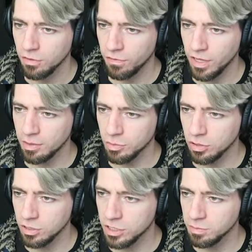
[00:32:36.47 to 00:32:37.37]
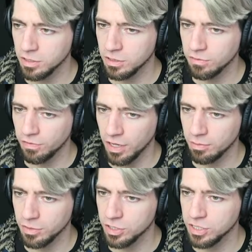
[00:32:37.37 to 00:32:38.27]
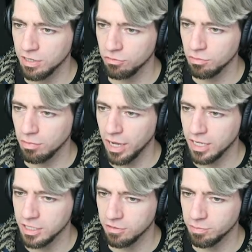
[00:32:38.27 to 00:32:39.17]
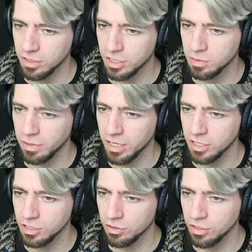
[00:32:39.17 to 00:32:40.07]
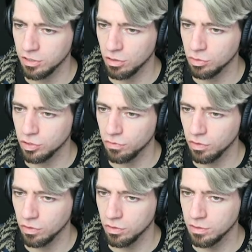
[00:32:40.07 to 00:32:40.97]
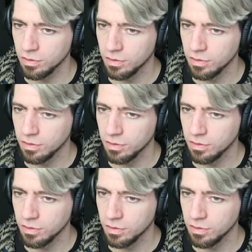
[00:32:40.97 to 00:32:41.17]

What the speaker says: Furthermore, it's been confirmed that several mines have been dispersed on the ocean floor.